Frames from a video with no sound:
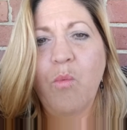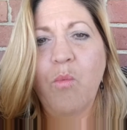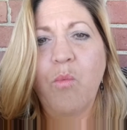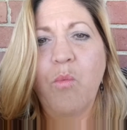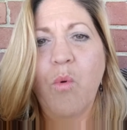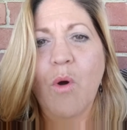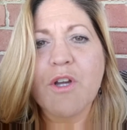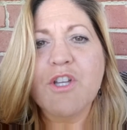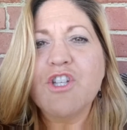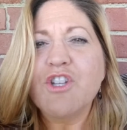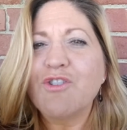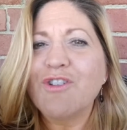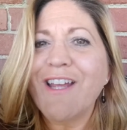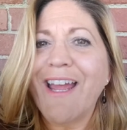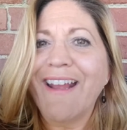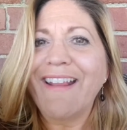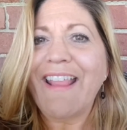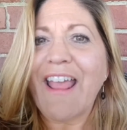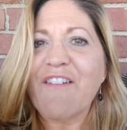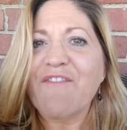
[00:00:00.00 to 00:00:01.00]
once you
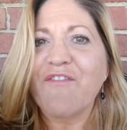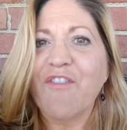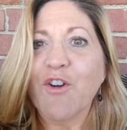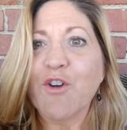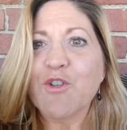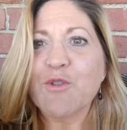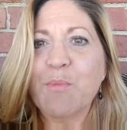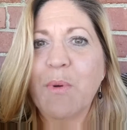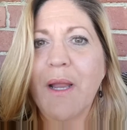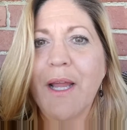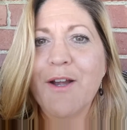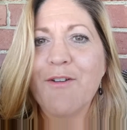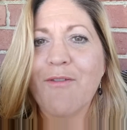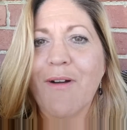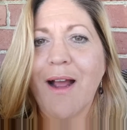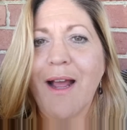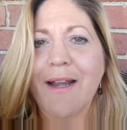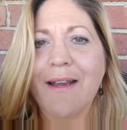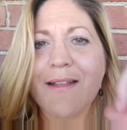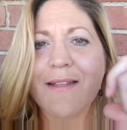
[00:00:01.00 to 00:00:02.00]
take that first plane
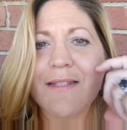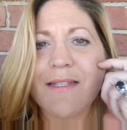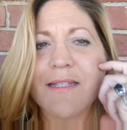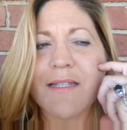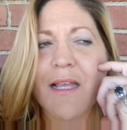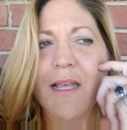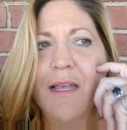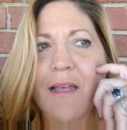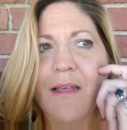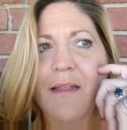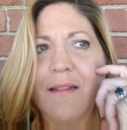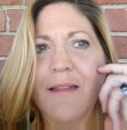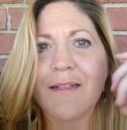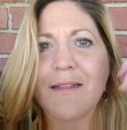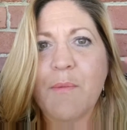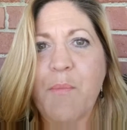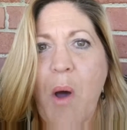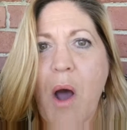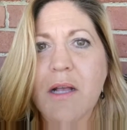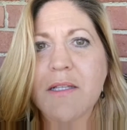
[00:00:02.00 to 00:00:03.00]
ride, it's like
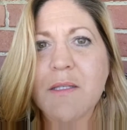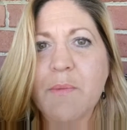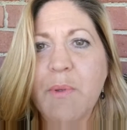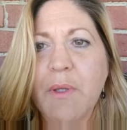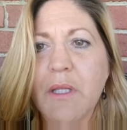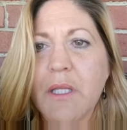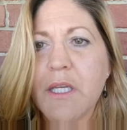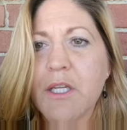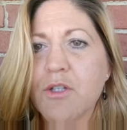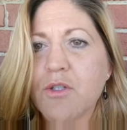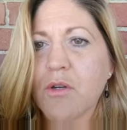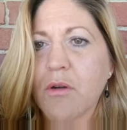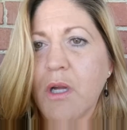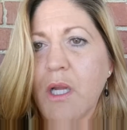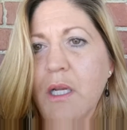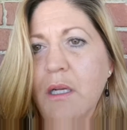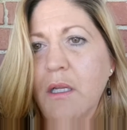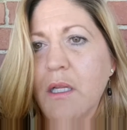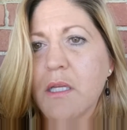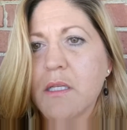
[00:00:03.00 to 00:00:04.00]
the possibilities are
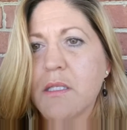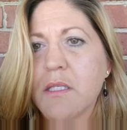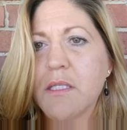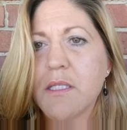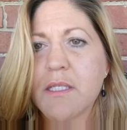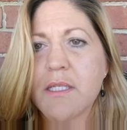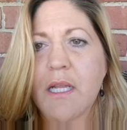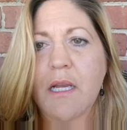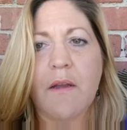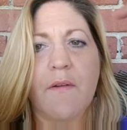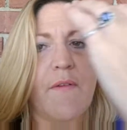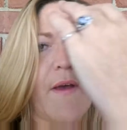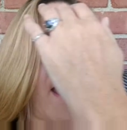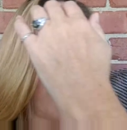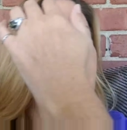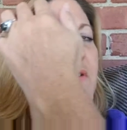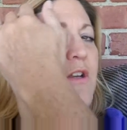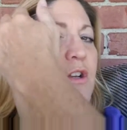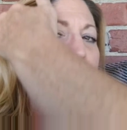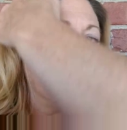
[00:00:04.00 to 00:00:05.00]
endless. Instead of
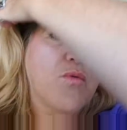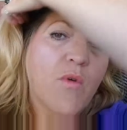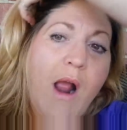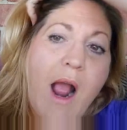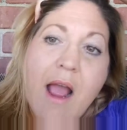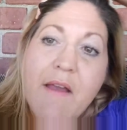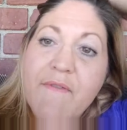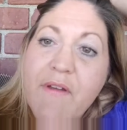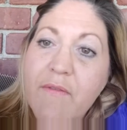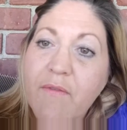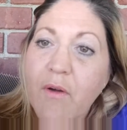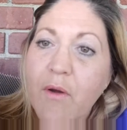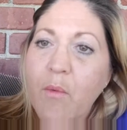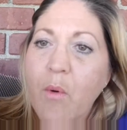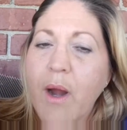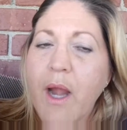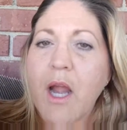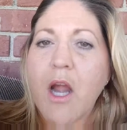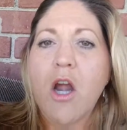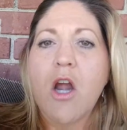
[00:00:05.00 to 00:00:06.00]
having to drive
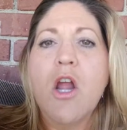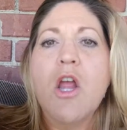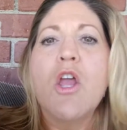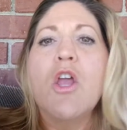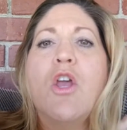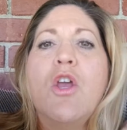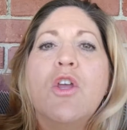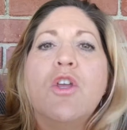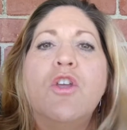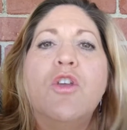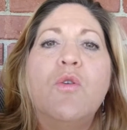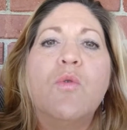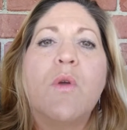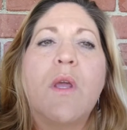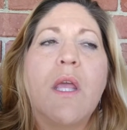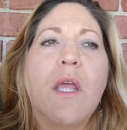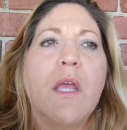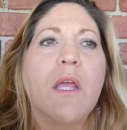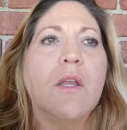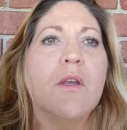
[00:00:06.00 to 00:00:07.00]
everywhere, you
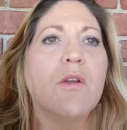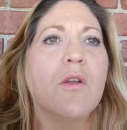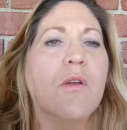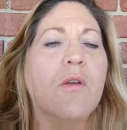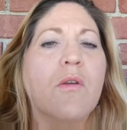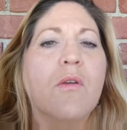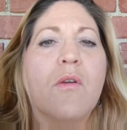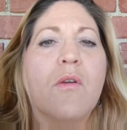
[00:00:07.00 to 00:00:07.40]
can